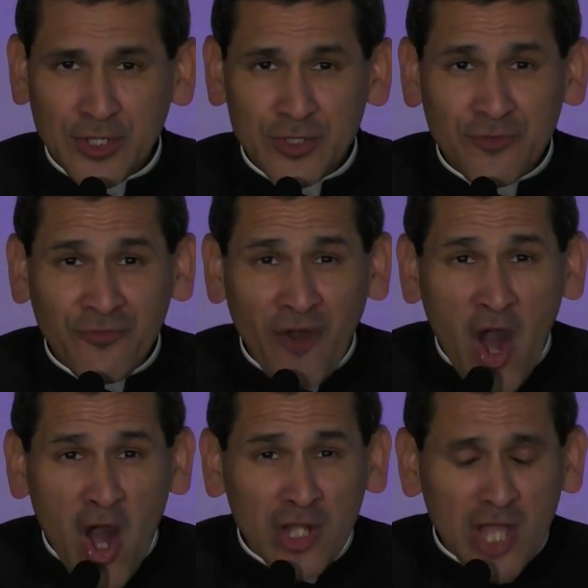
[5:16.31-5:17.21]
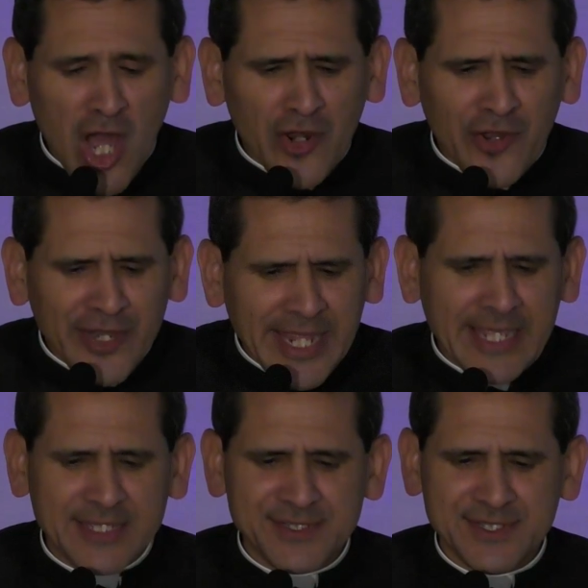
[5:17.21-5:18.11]
to fall on our
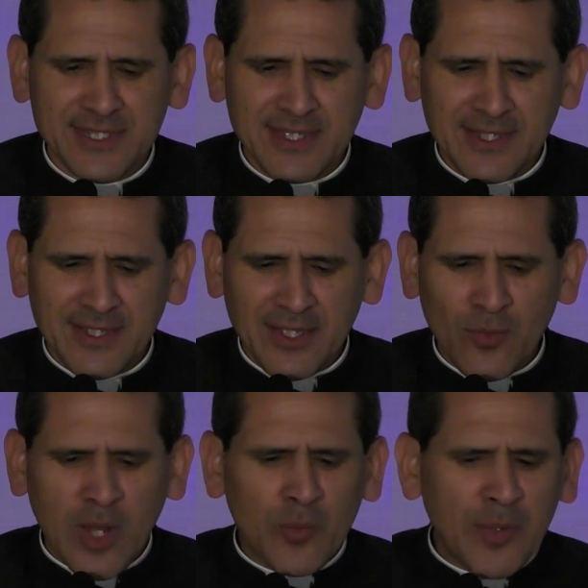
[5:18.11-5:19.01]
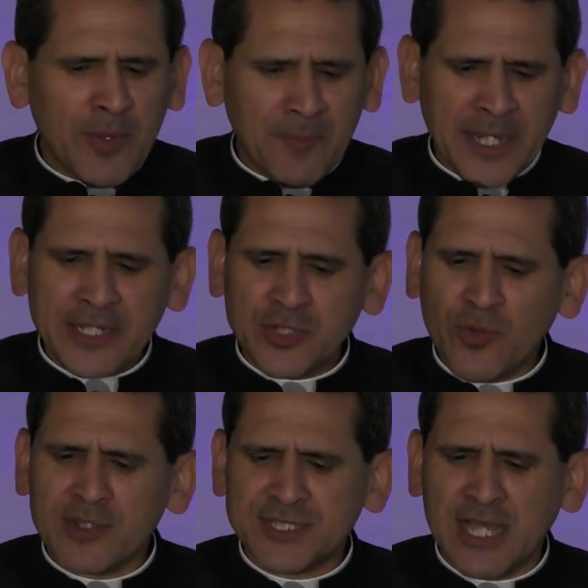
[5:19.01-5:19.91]
knees while we repeated to
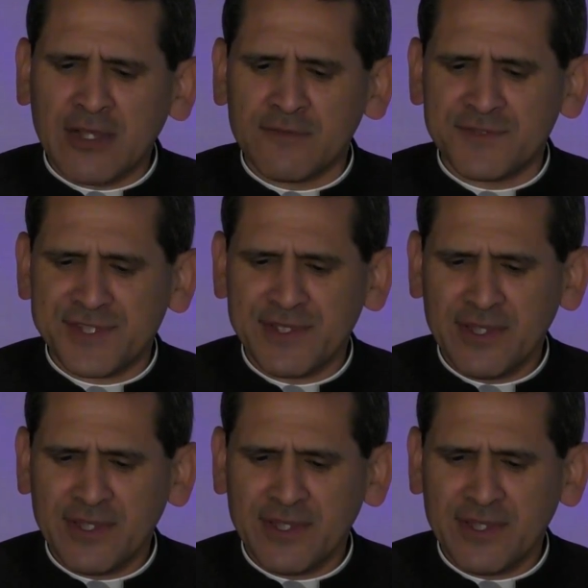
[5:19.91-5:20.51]
ourselves,